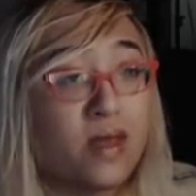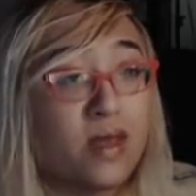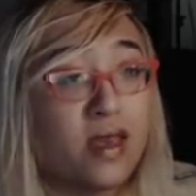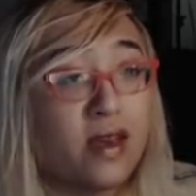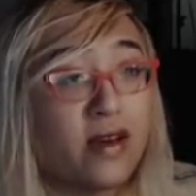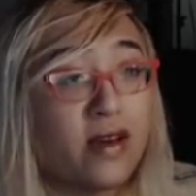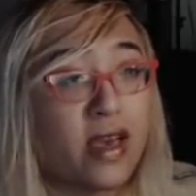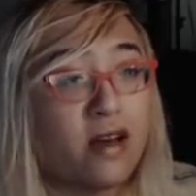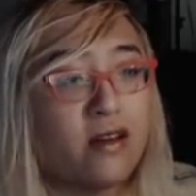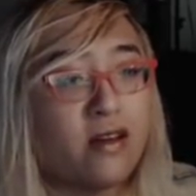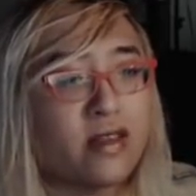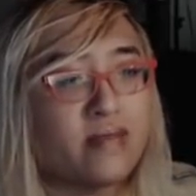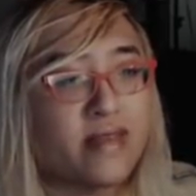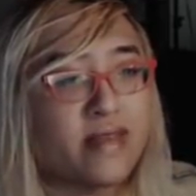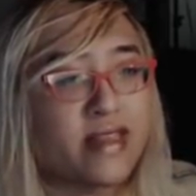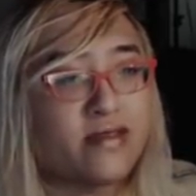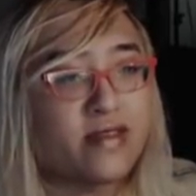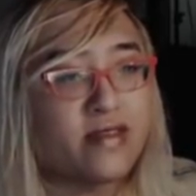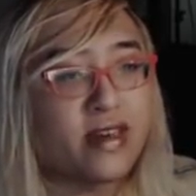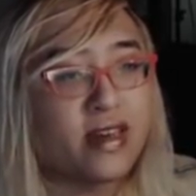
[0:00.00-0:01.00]
Okay, Ultimate
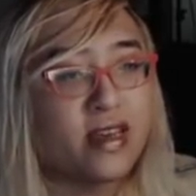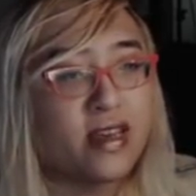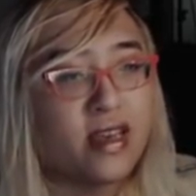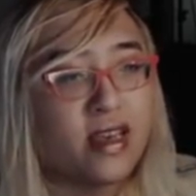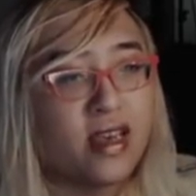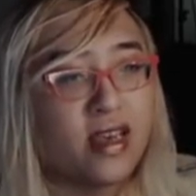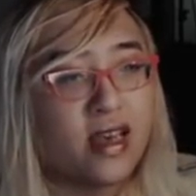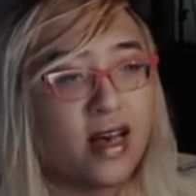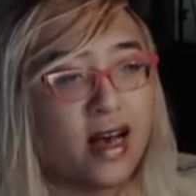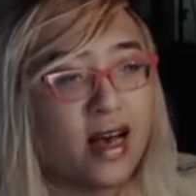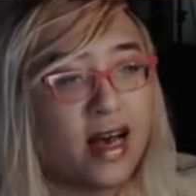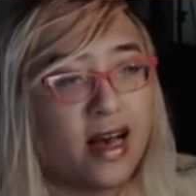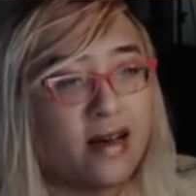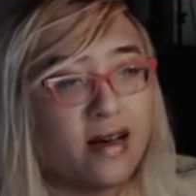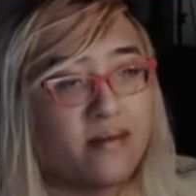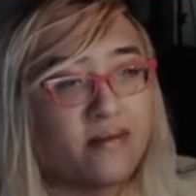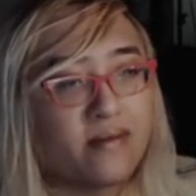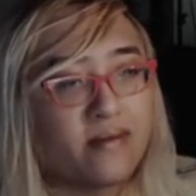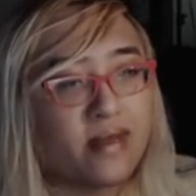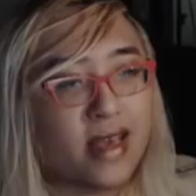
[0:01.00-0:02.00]
Sword.
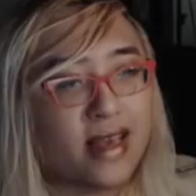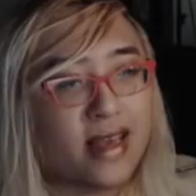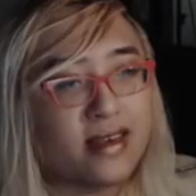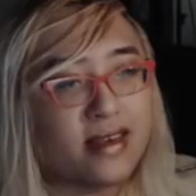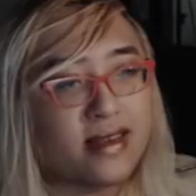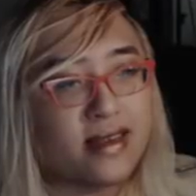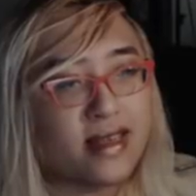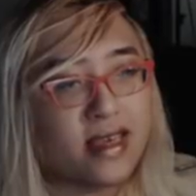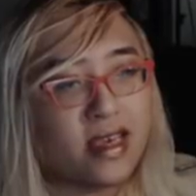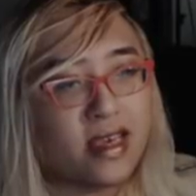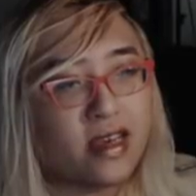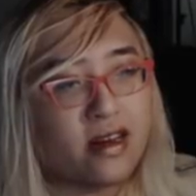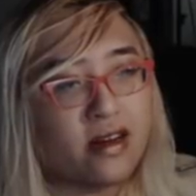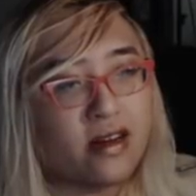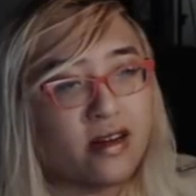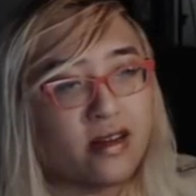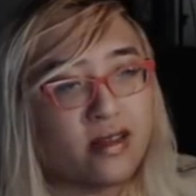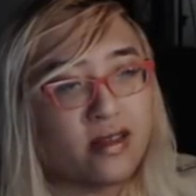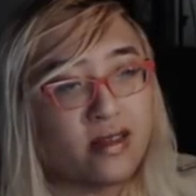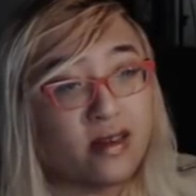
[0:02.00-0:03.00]
As you can see
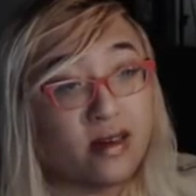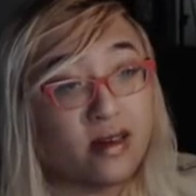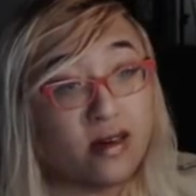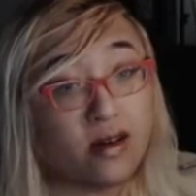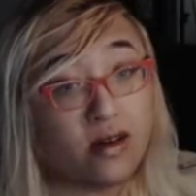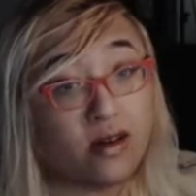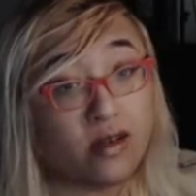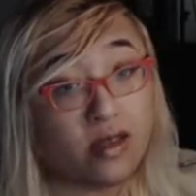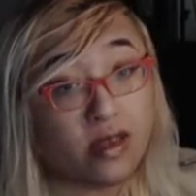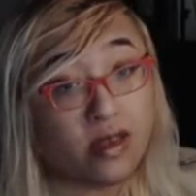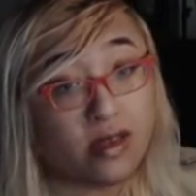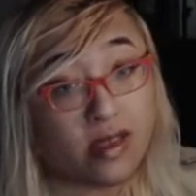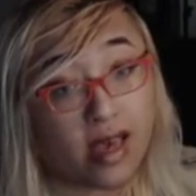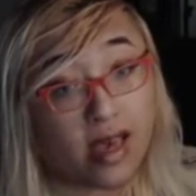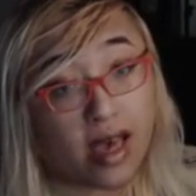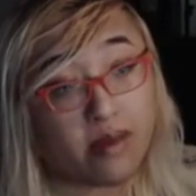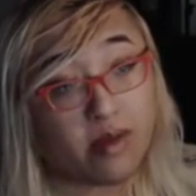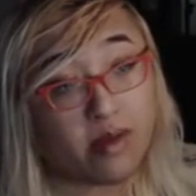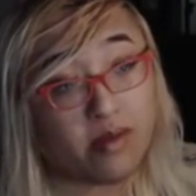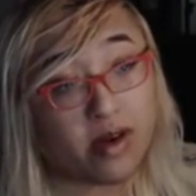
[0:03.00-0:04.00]
here, the
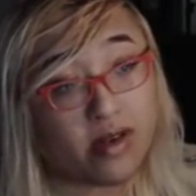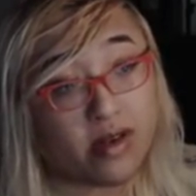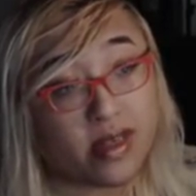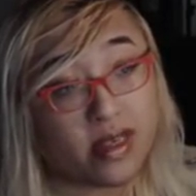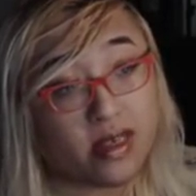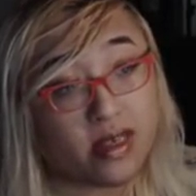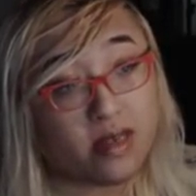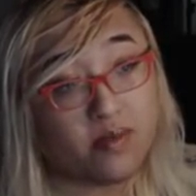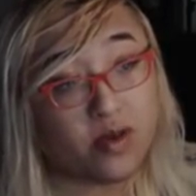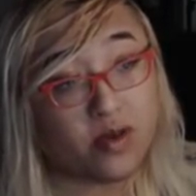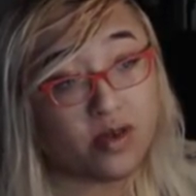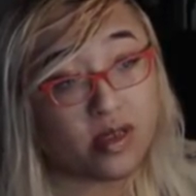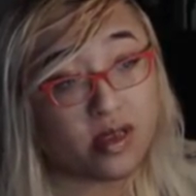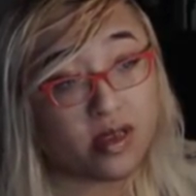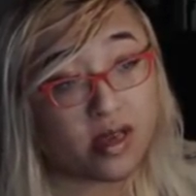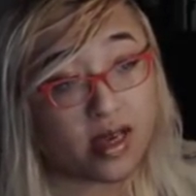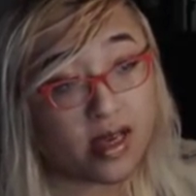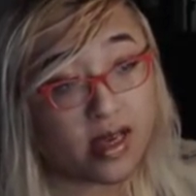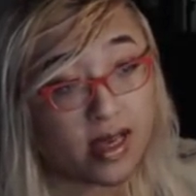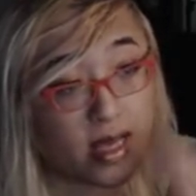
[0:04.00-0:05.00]
Atma bonuses boost
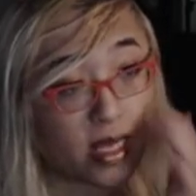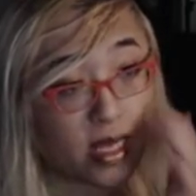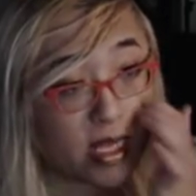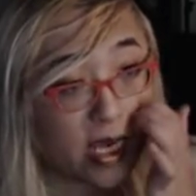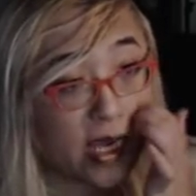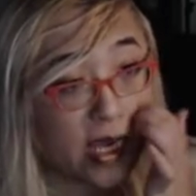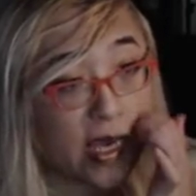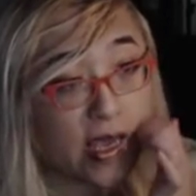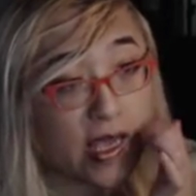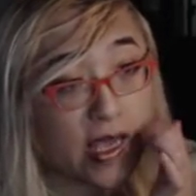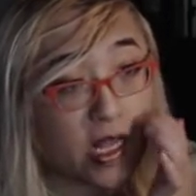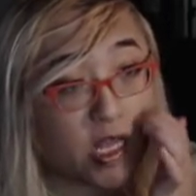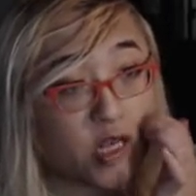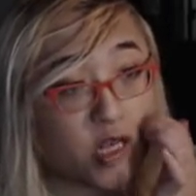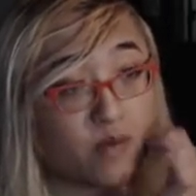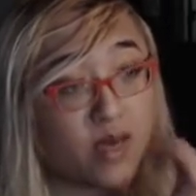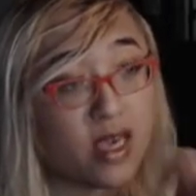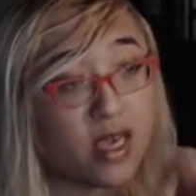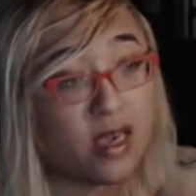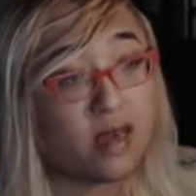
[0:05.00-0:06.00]
to attack and
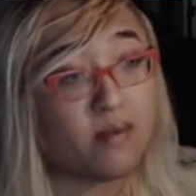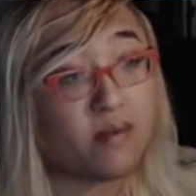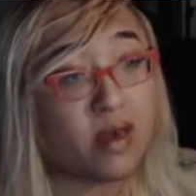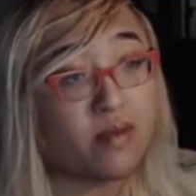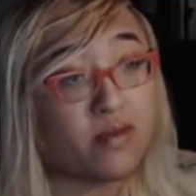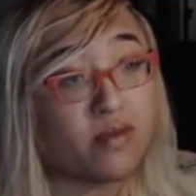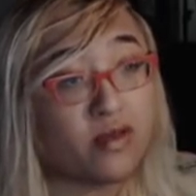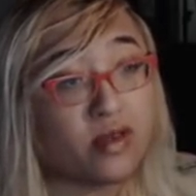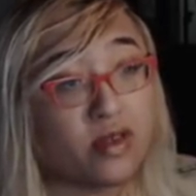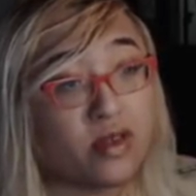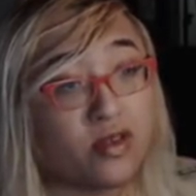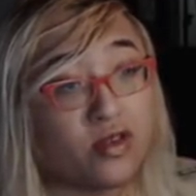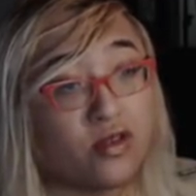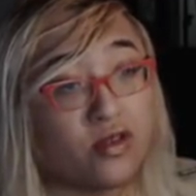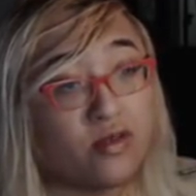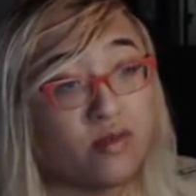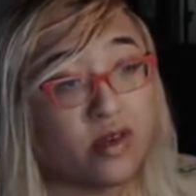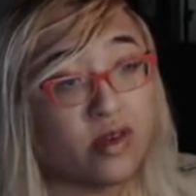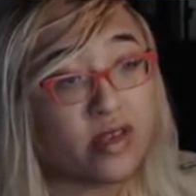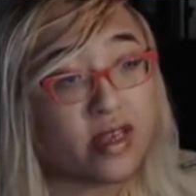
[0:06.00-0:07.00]
HP, big boost
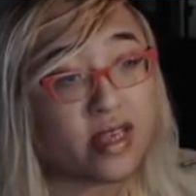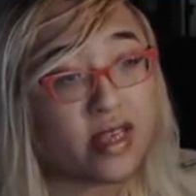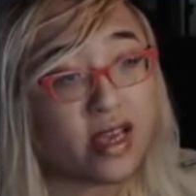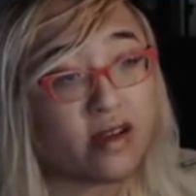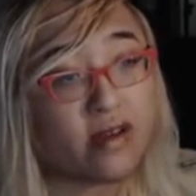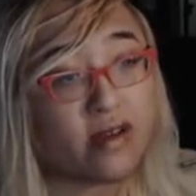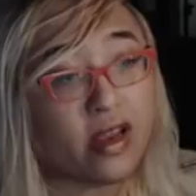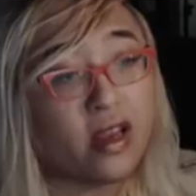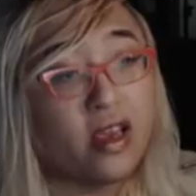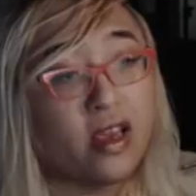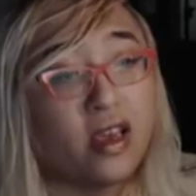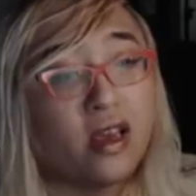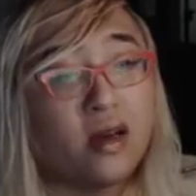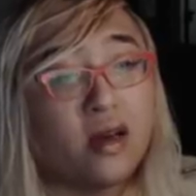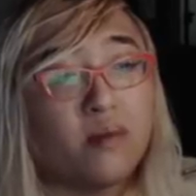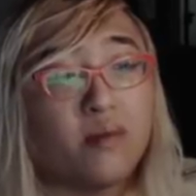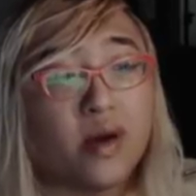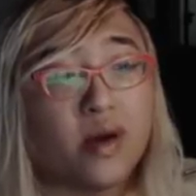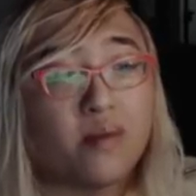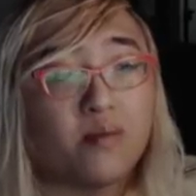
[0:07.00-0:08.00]
to multi-attack rate,
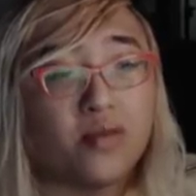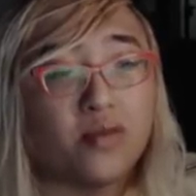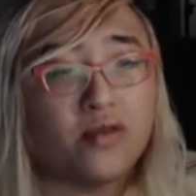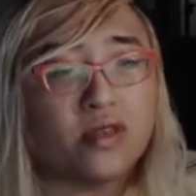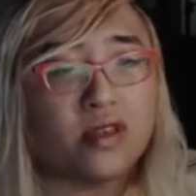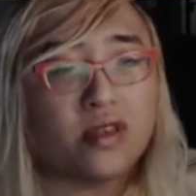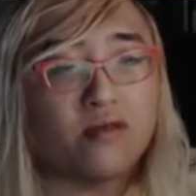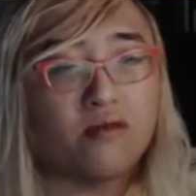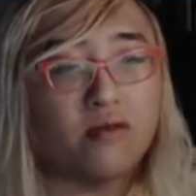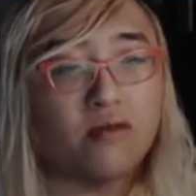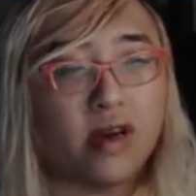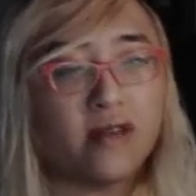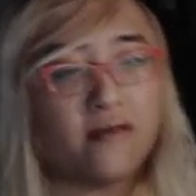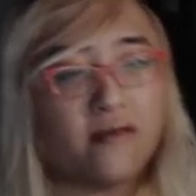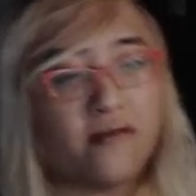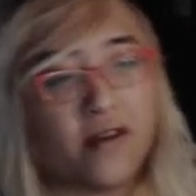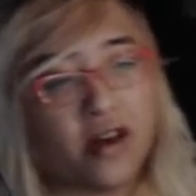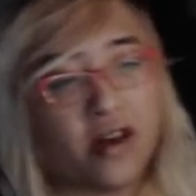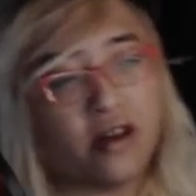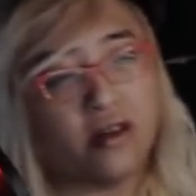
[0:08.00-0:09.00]
but boost to 1
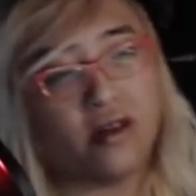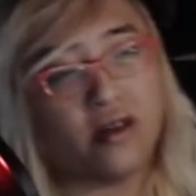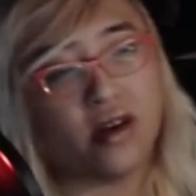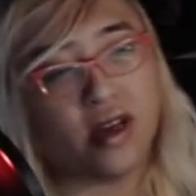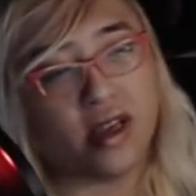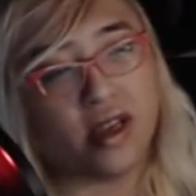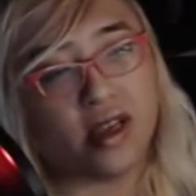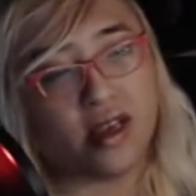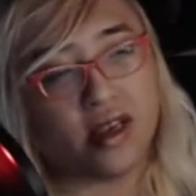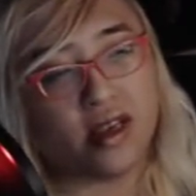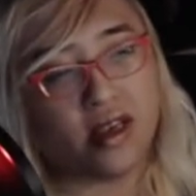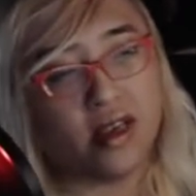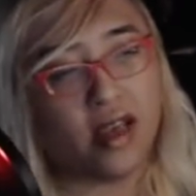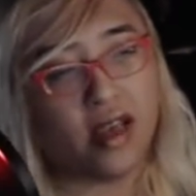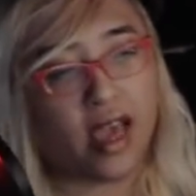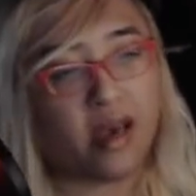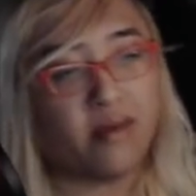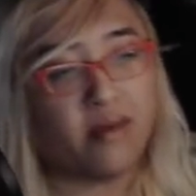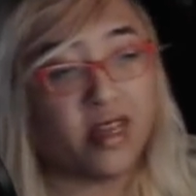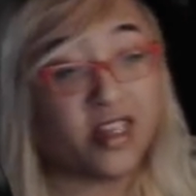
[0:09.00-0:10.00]
foe
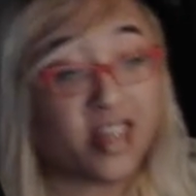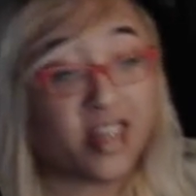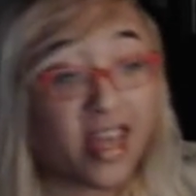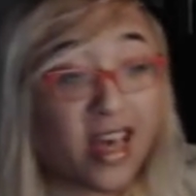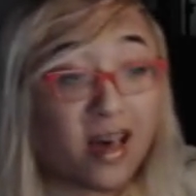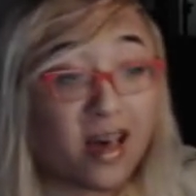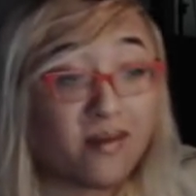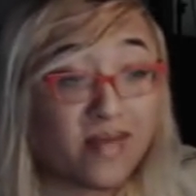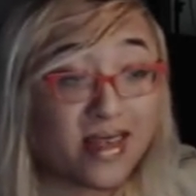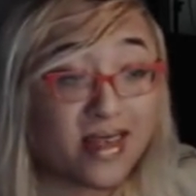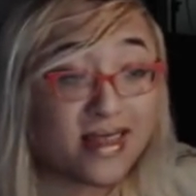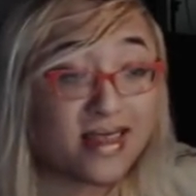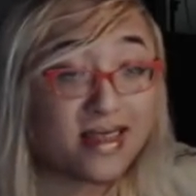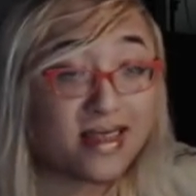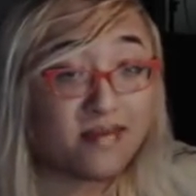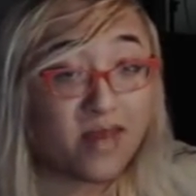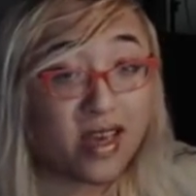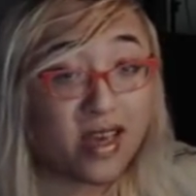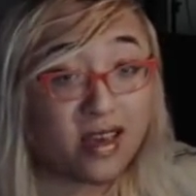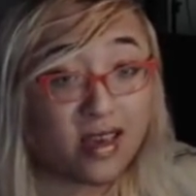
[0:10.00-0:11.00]
damage cap. This
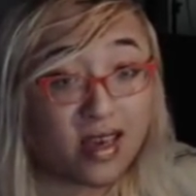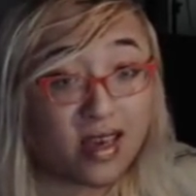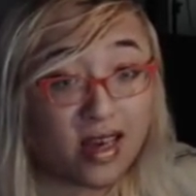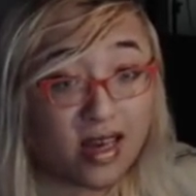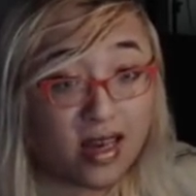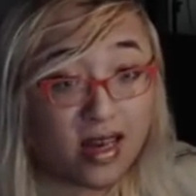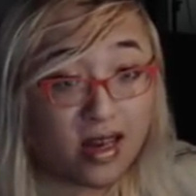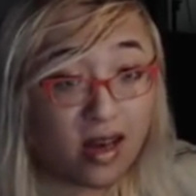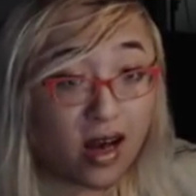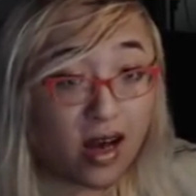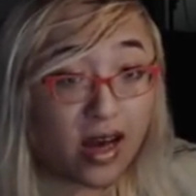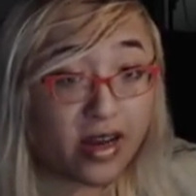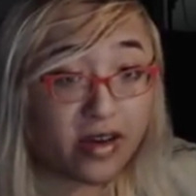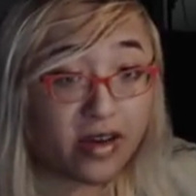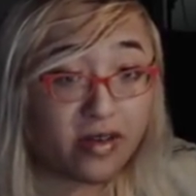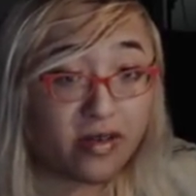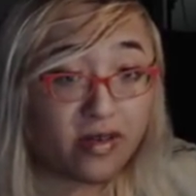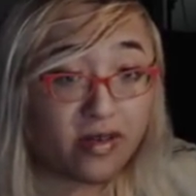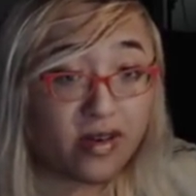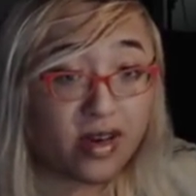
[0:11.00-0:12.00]
is my
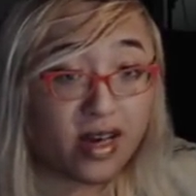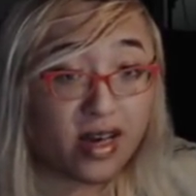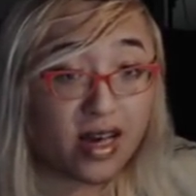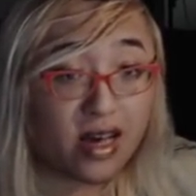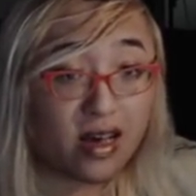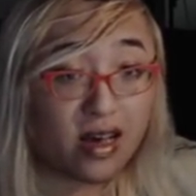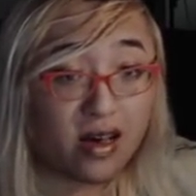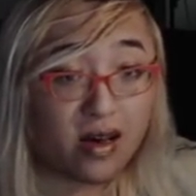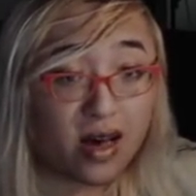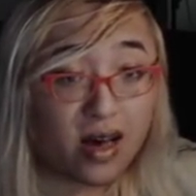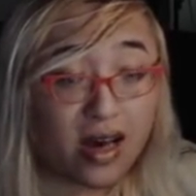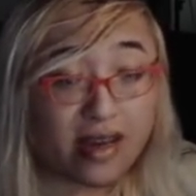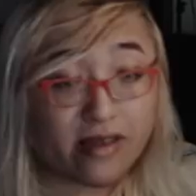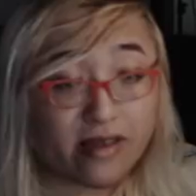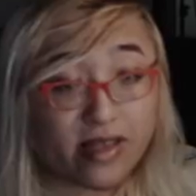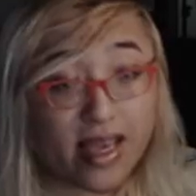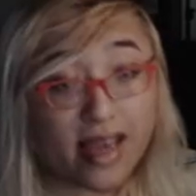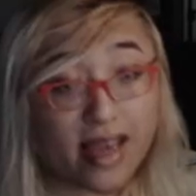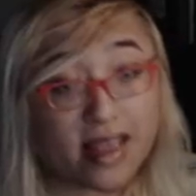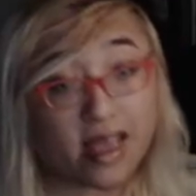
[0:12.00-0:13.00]
auto
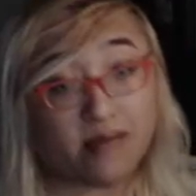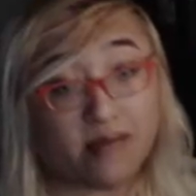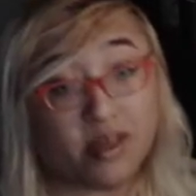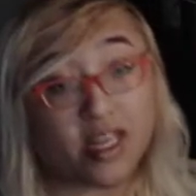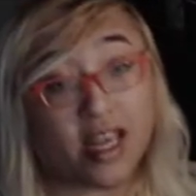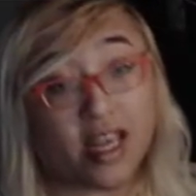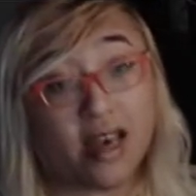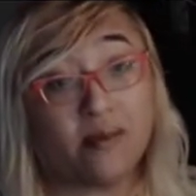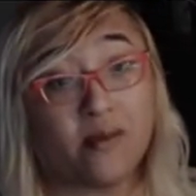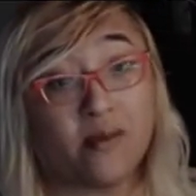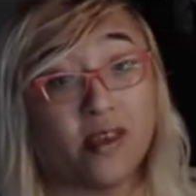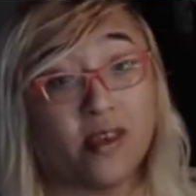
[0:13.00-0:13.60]
attack damage cap.